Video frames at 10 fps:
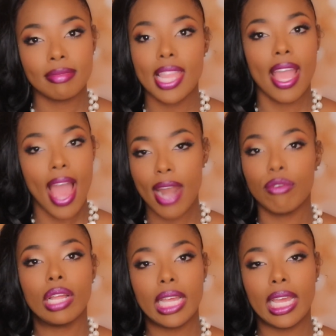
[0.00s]
you gotta
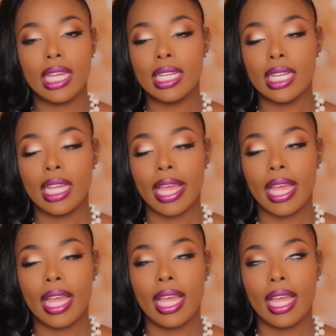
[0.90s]
really
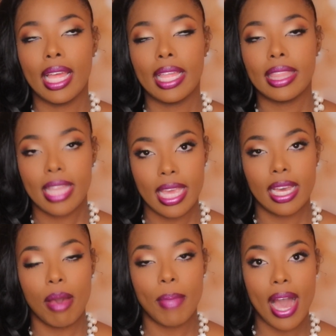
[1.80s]

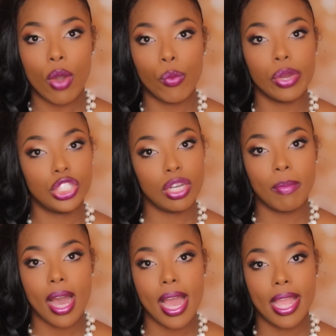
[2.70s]
think about what you're
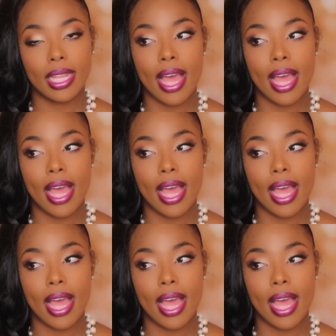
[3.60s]
buying.